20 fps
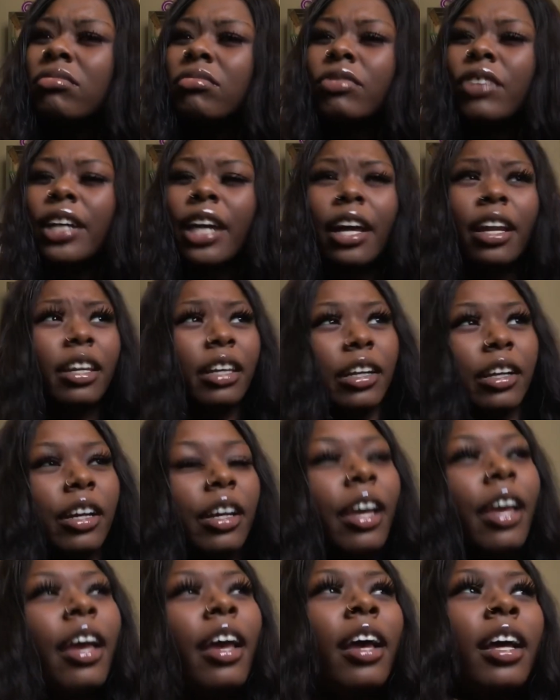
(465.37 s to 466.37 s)
Fuck out of here.
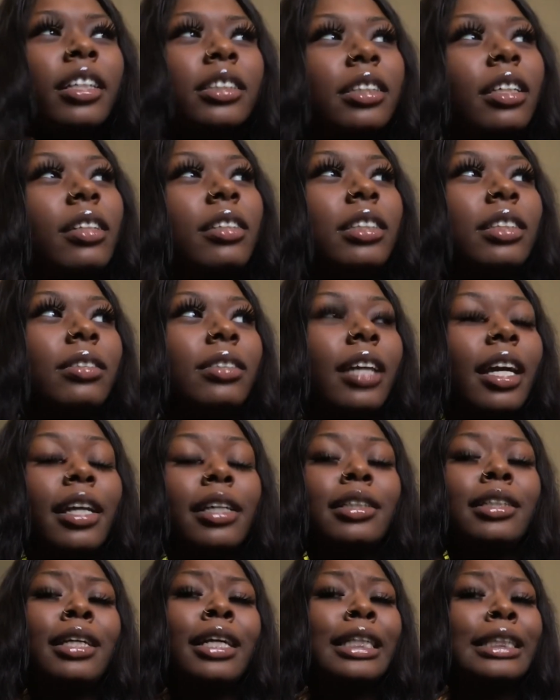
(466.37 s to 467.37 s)
So she was like,
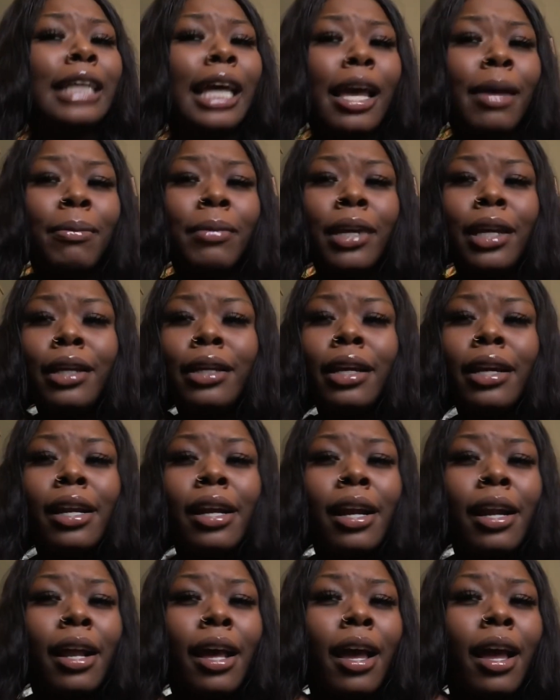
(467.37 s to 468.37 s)
she attacked me. Da da
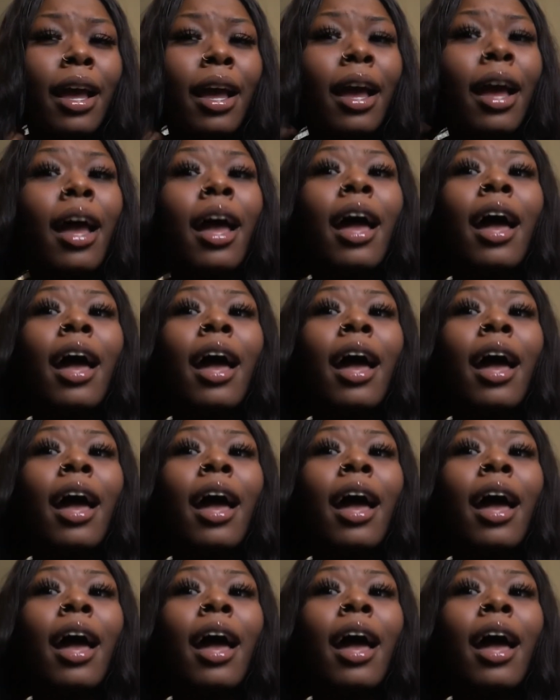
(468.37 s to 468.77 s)
da da.